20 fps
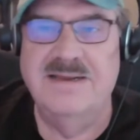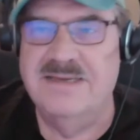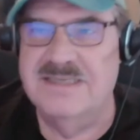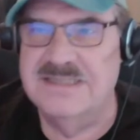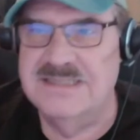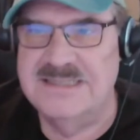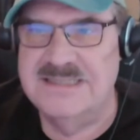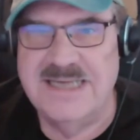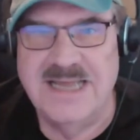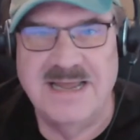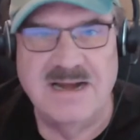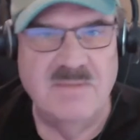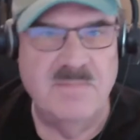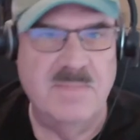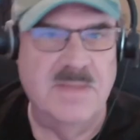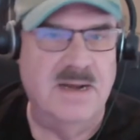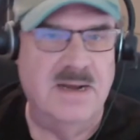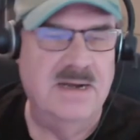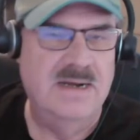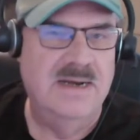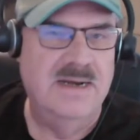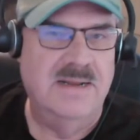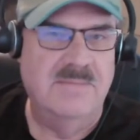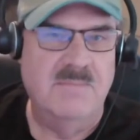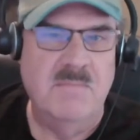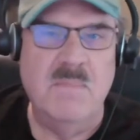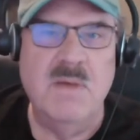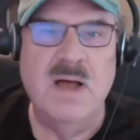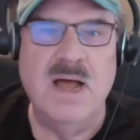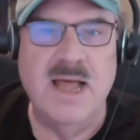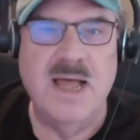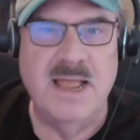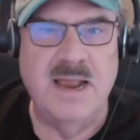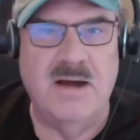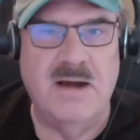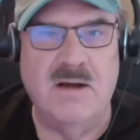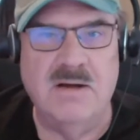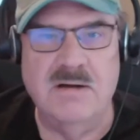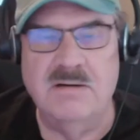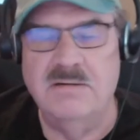sediment,
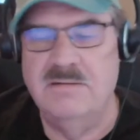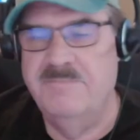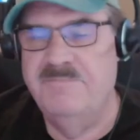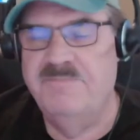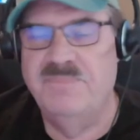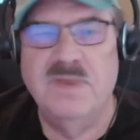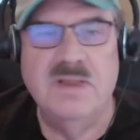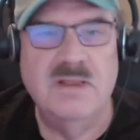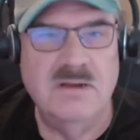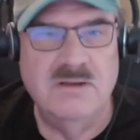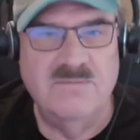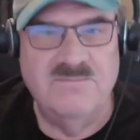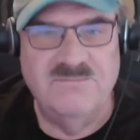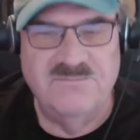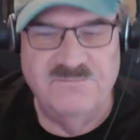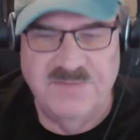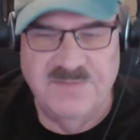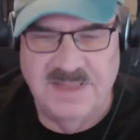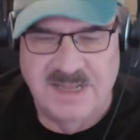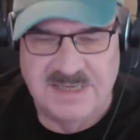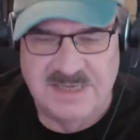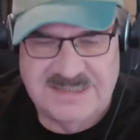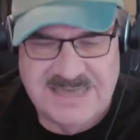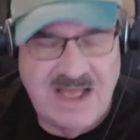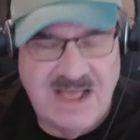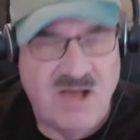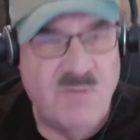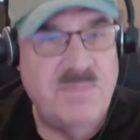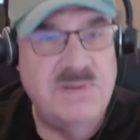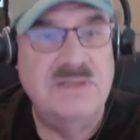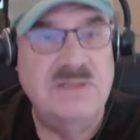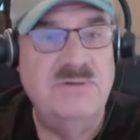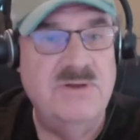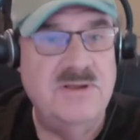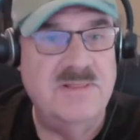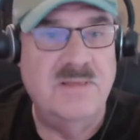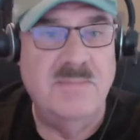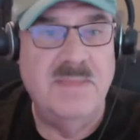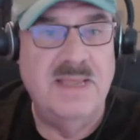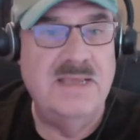mire that's now
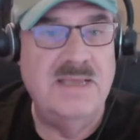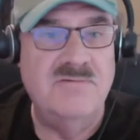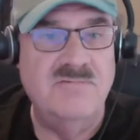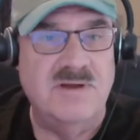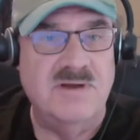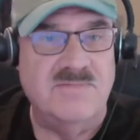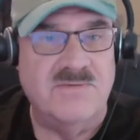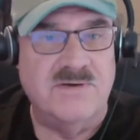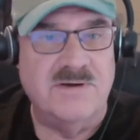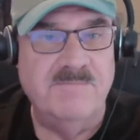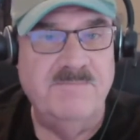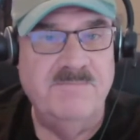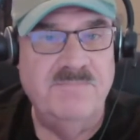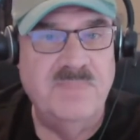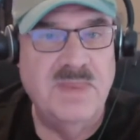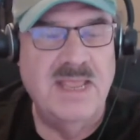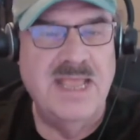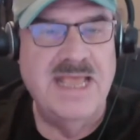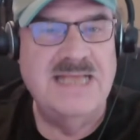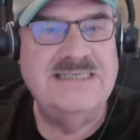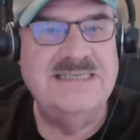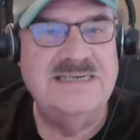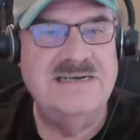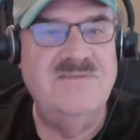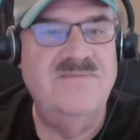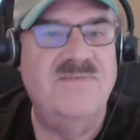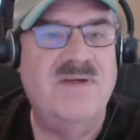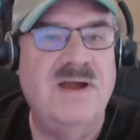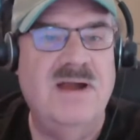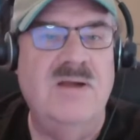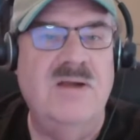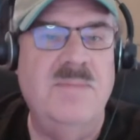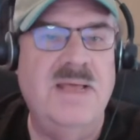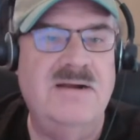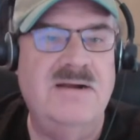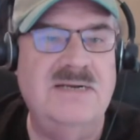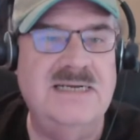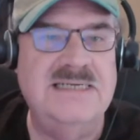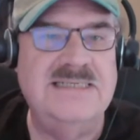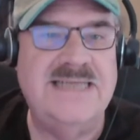polluting the main river. Yeah. It's an
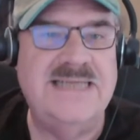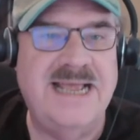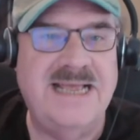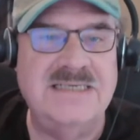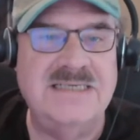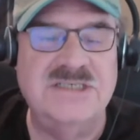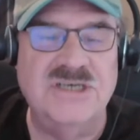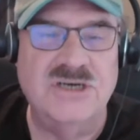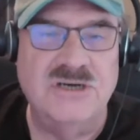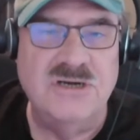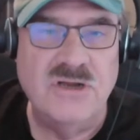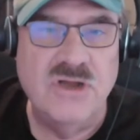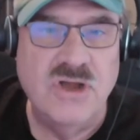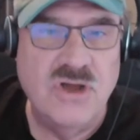environmental disaster